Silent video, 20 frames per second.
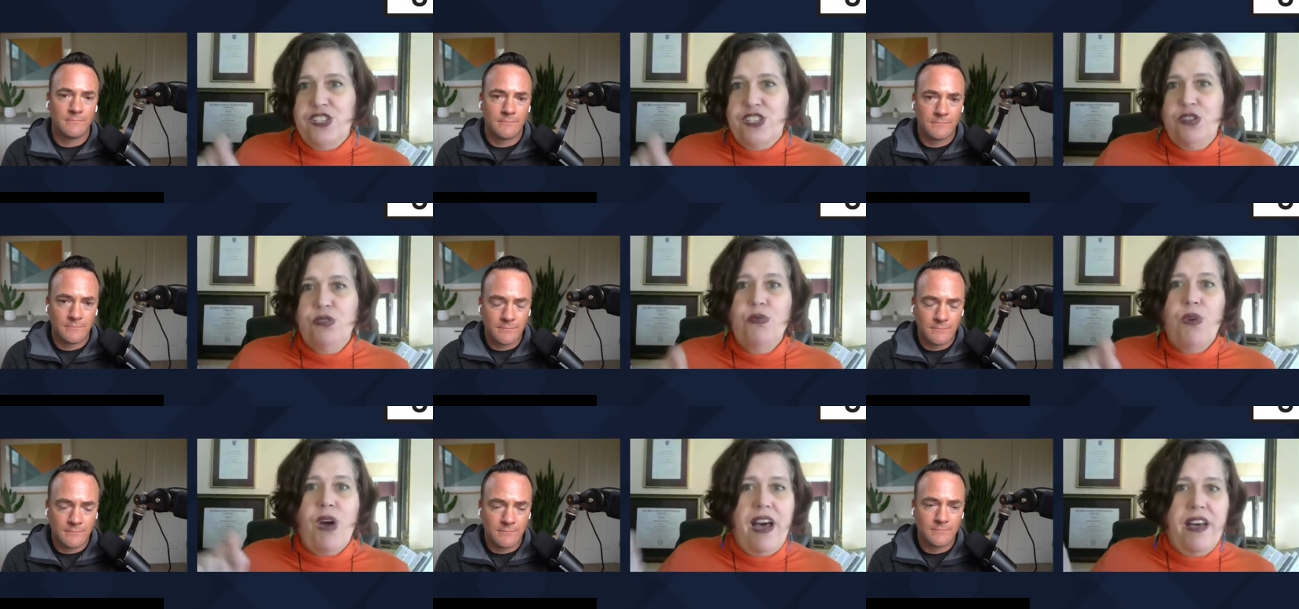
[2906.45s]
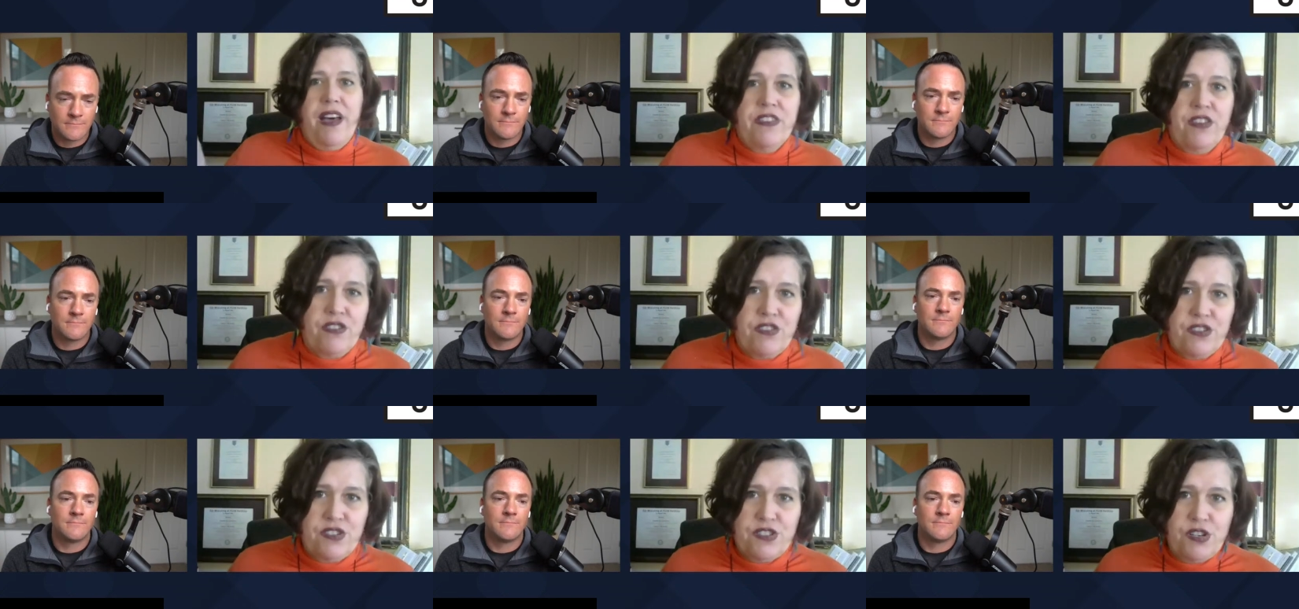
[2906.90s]
Speaker 1: to
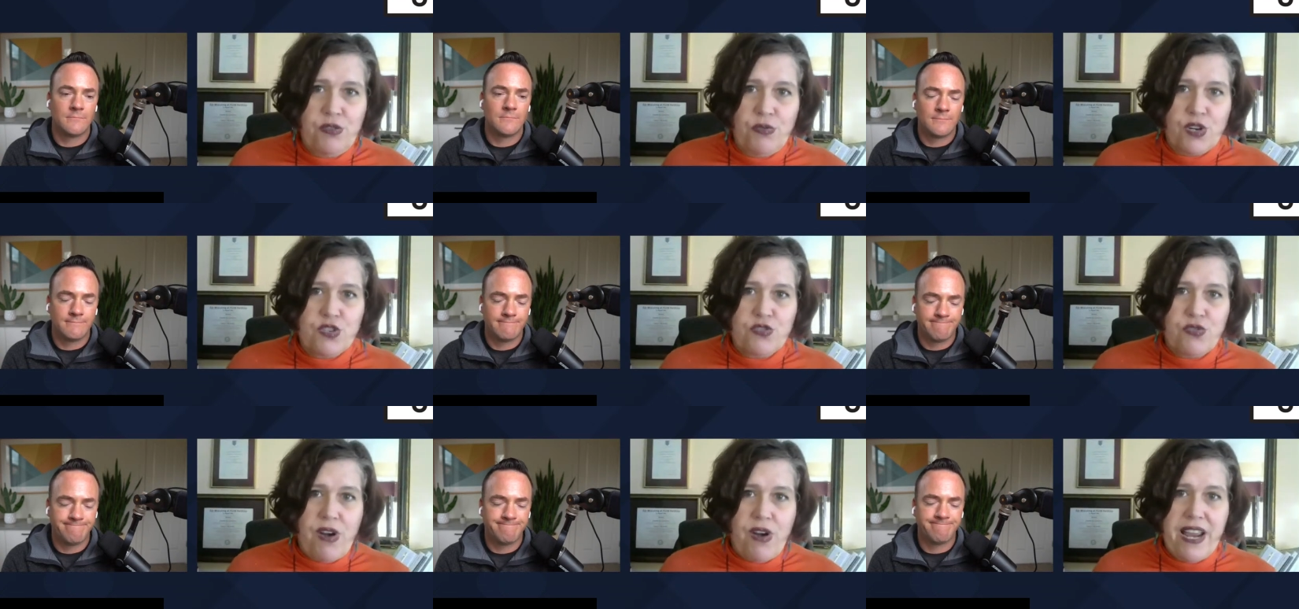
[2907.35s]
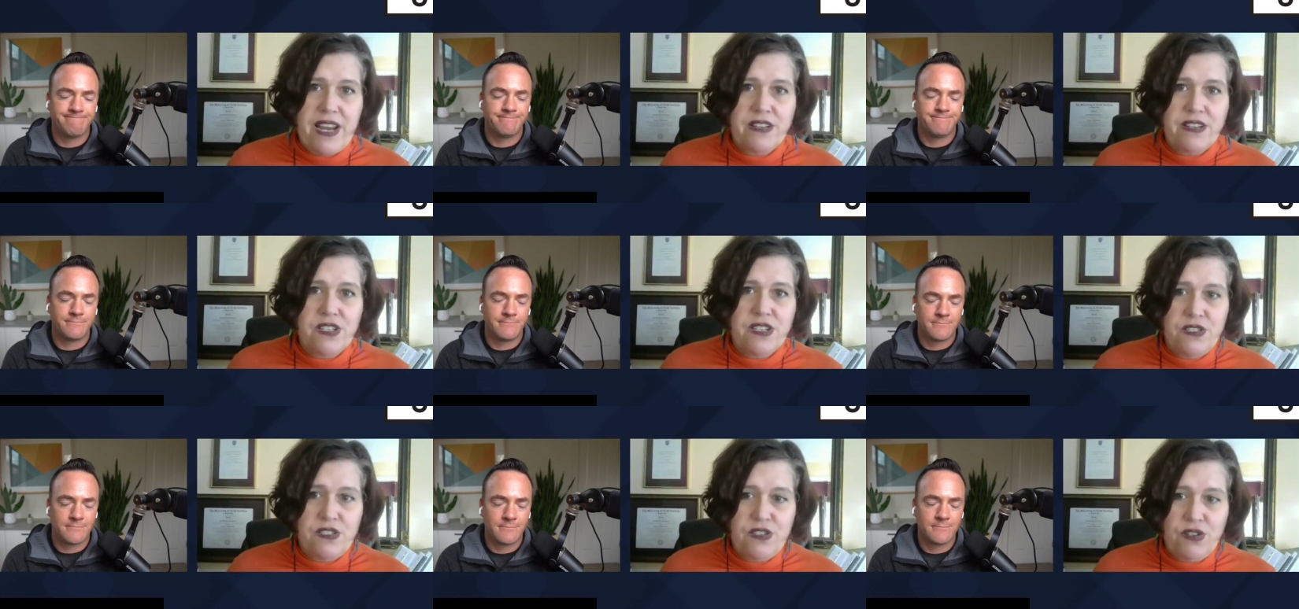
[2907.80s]
others who are trying
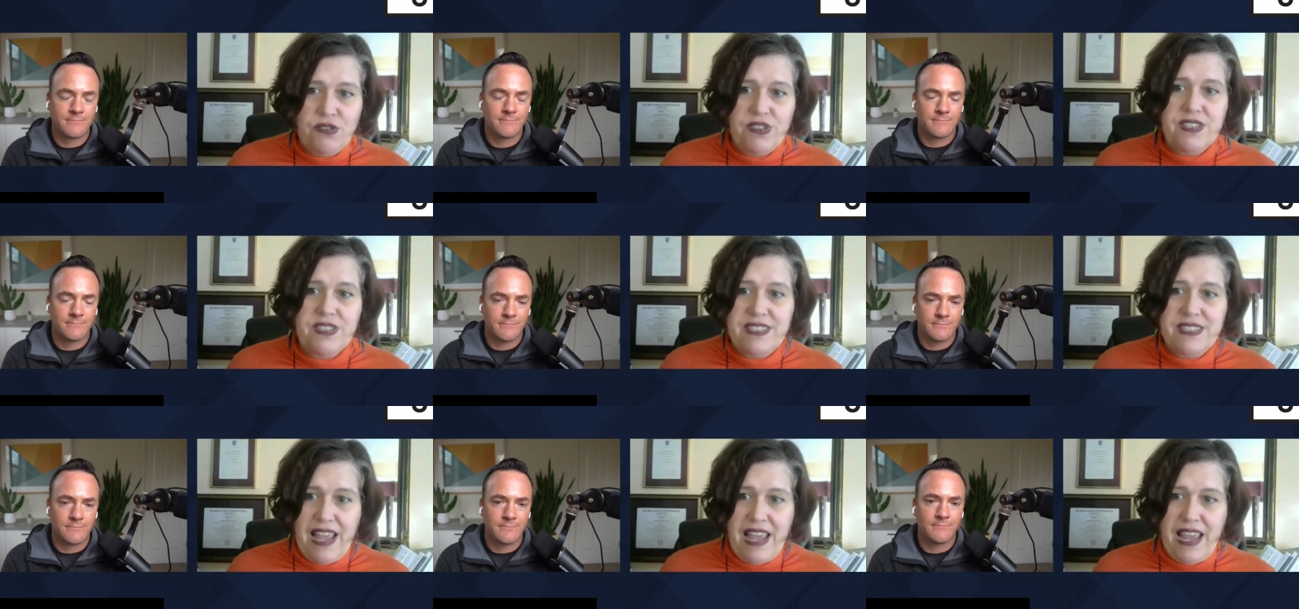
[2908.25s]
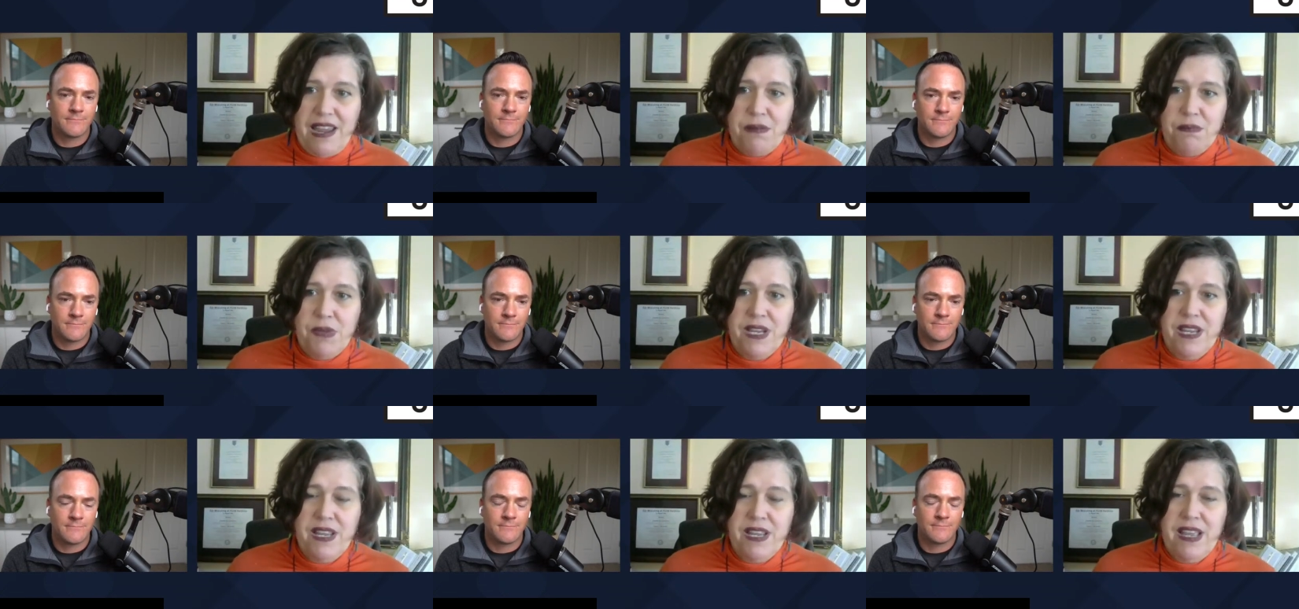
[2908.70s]
to do the
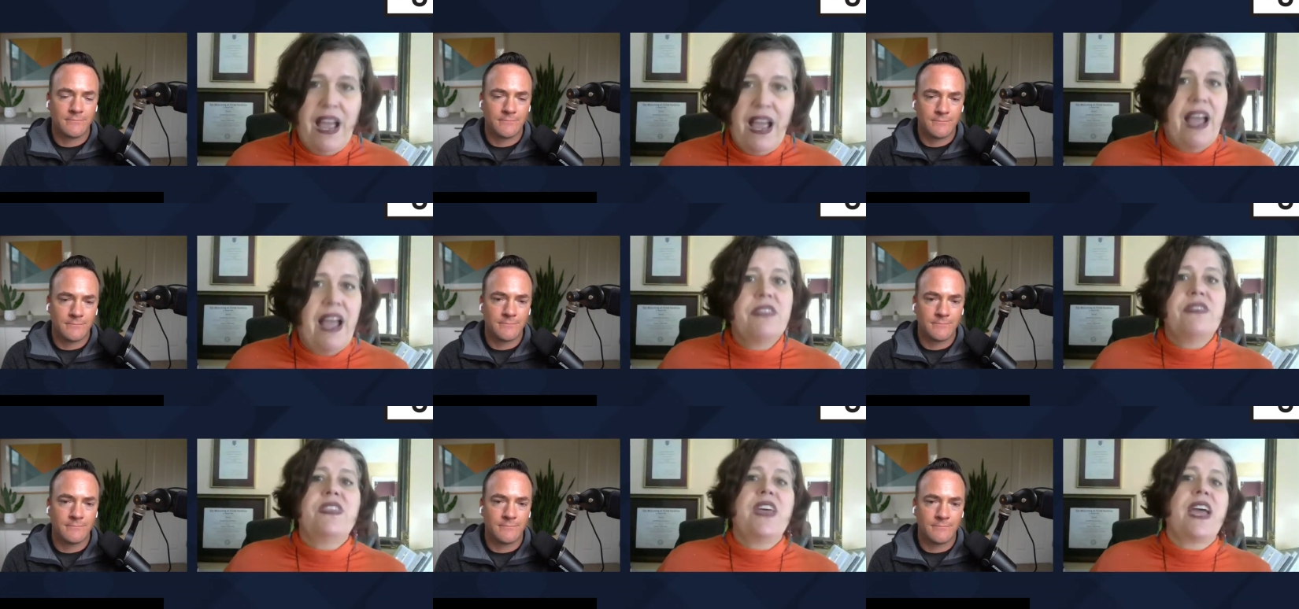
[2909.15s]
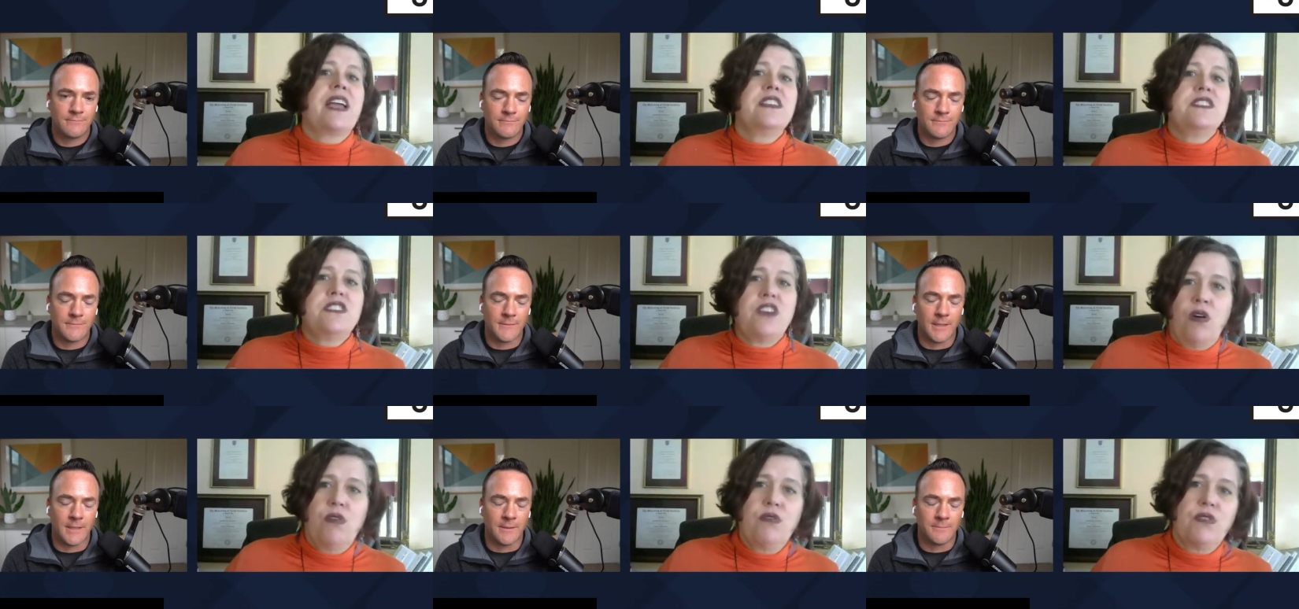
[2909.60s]
same and they don't